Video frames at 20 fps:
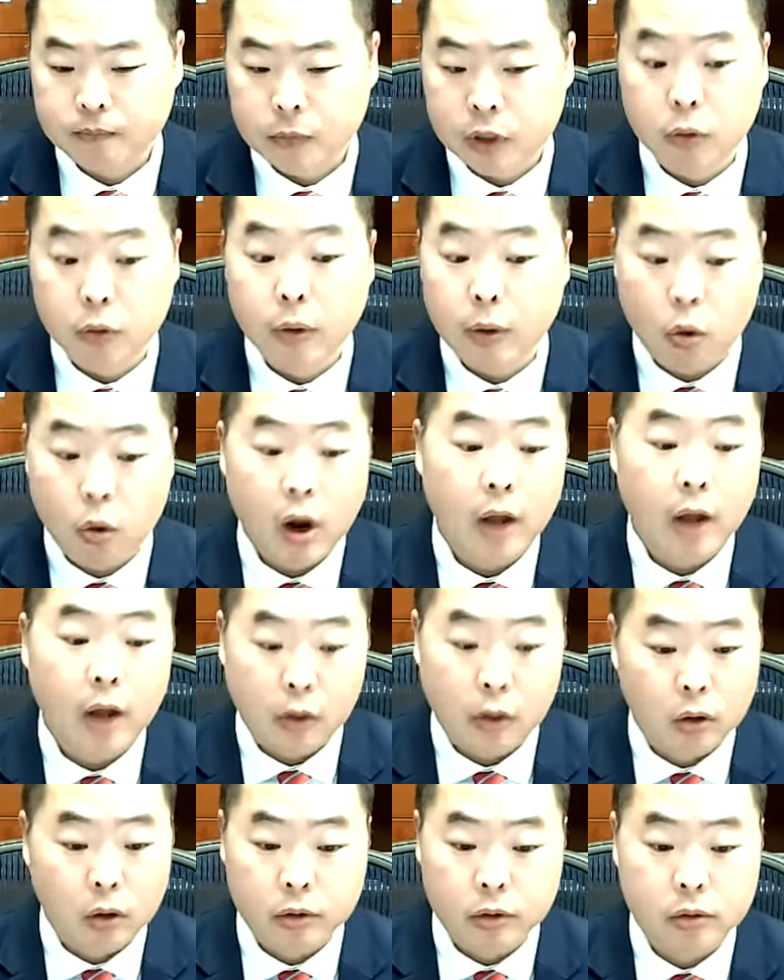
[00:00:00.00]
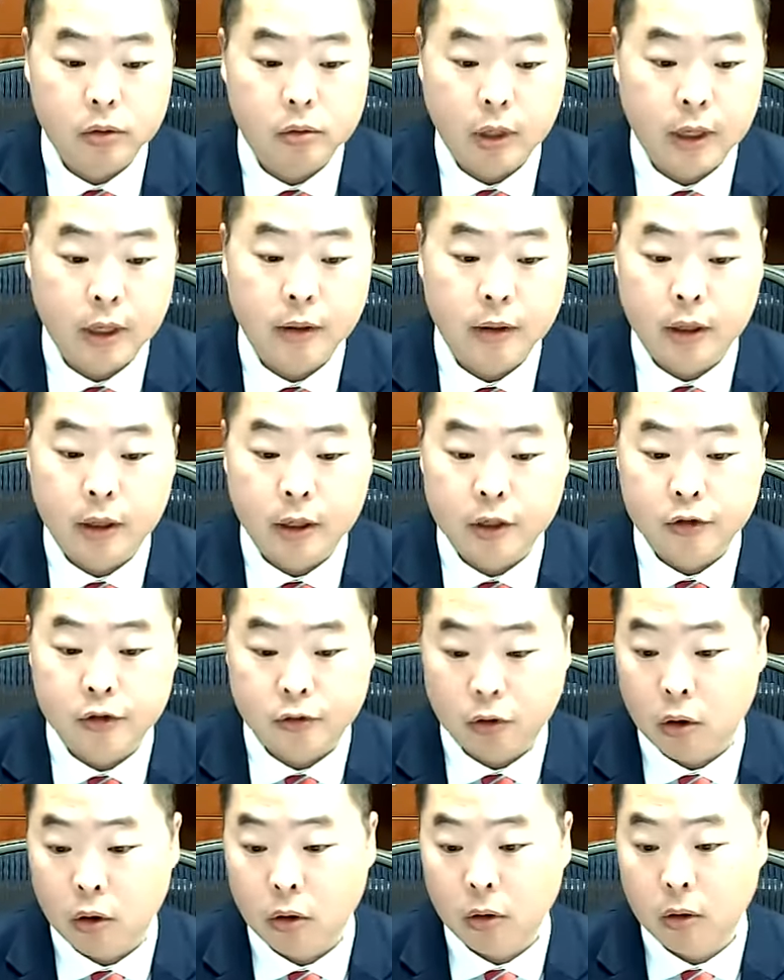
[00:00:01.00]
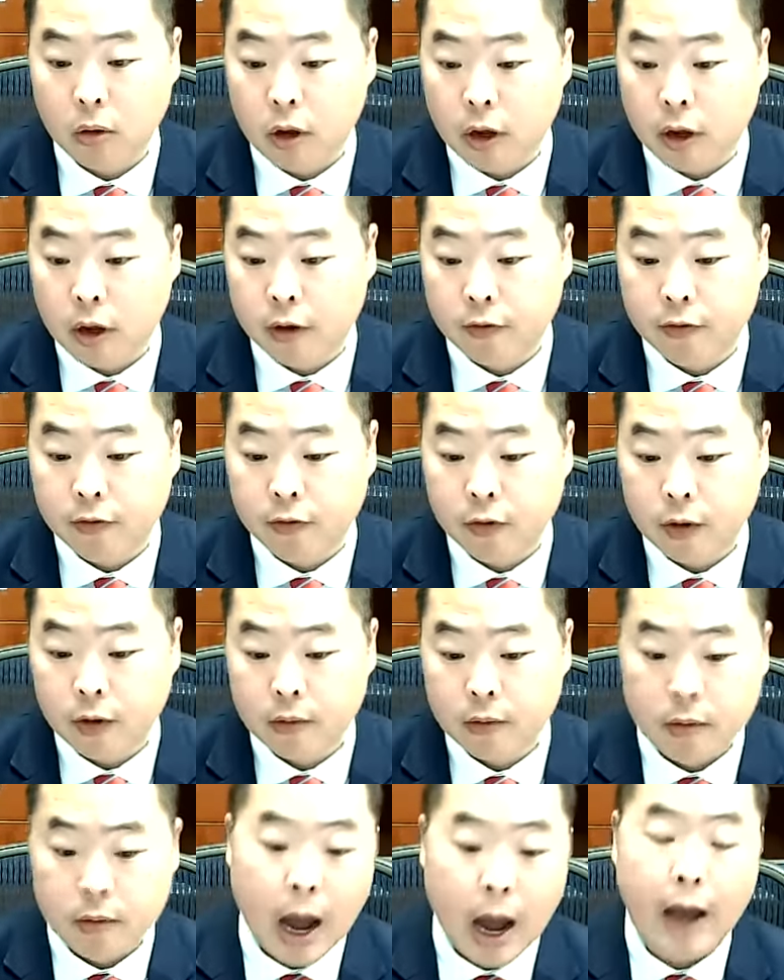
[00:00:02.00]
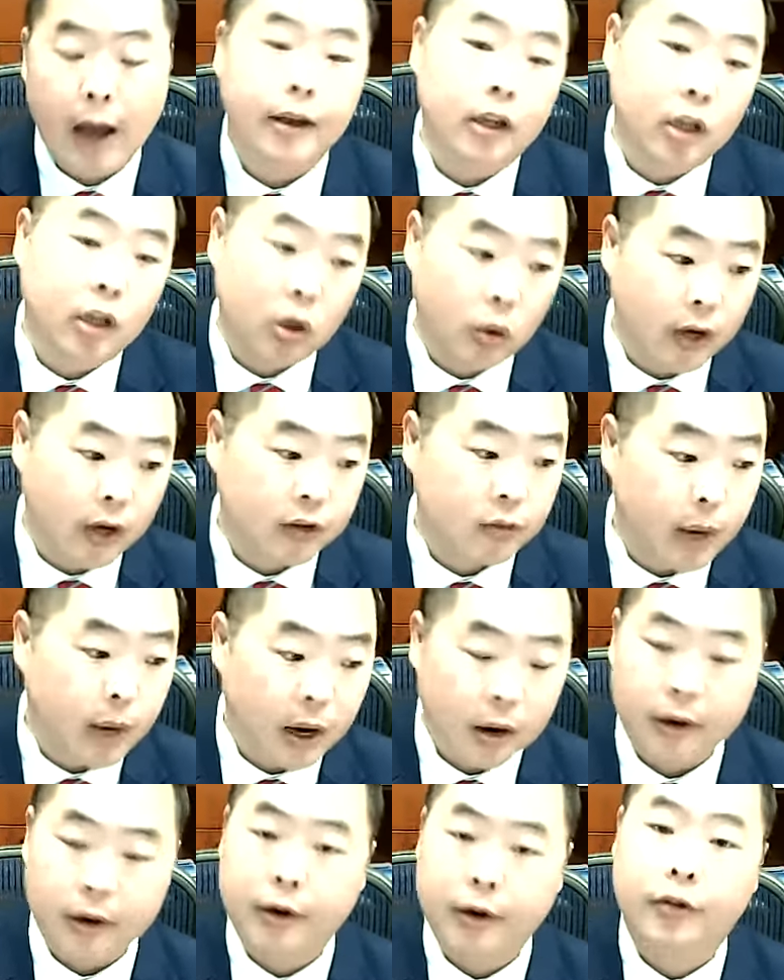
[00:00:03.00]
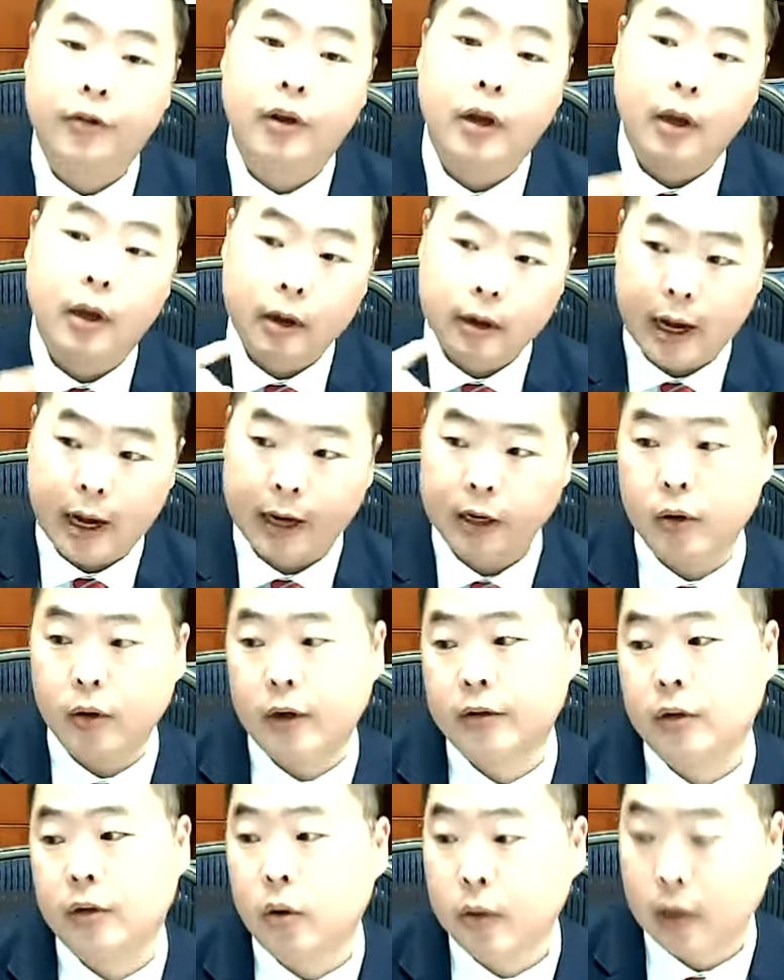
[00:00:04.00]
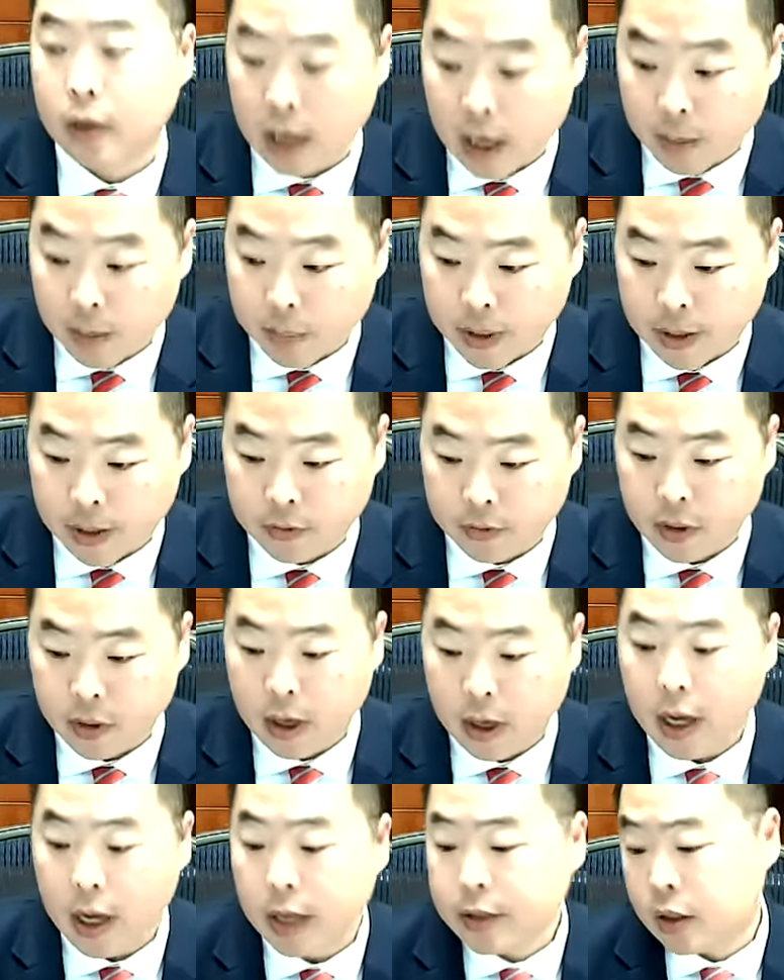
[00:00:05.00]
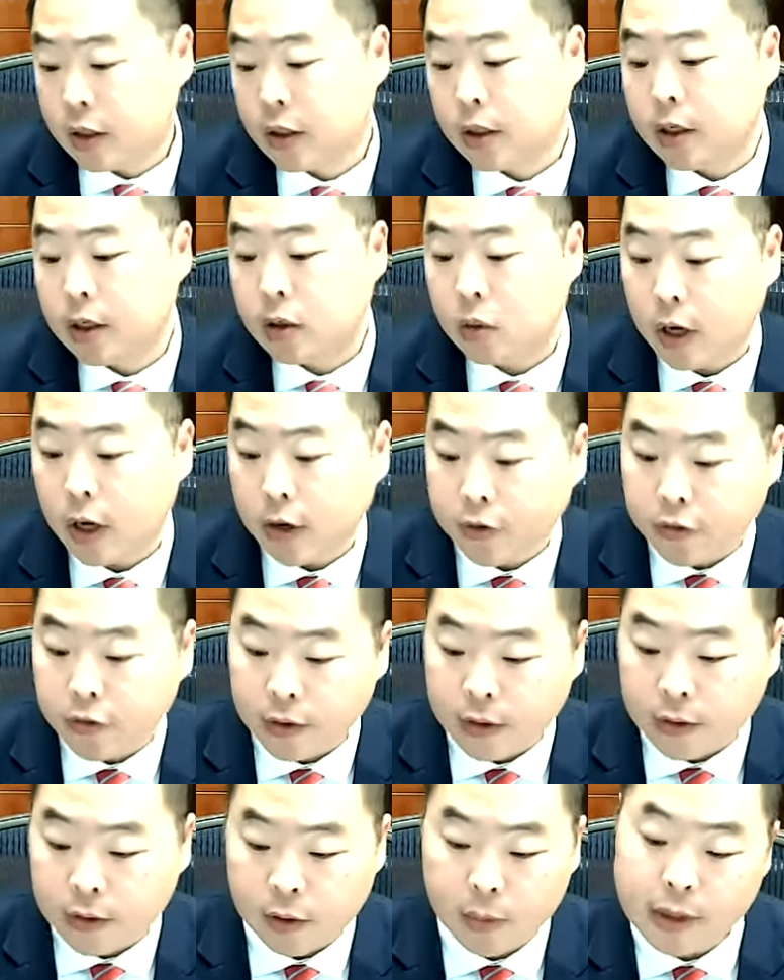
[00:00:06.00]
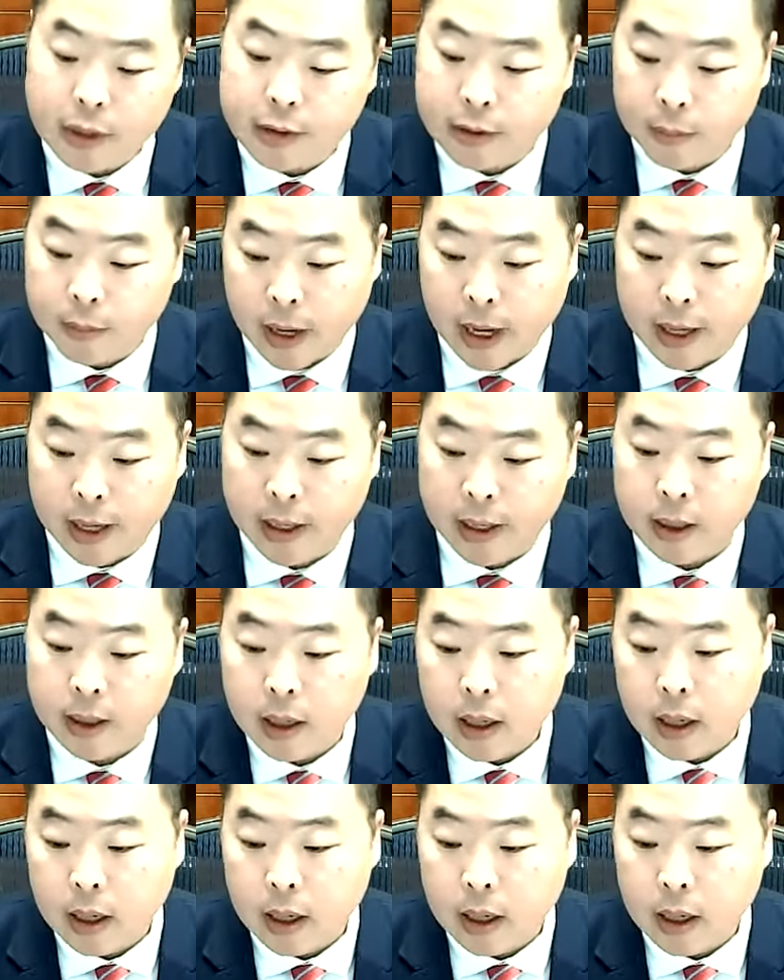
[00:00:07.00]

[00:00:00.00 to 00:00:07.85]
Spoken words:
Do we want those in the control of non-U.S. mariners, non-U.S. owned companies? That's a good question. It could be debated.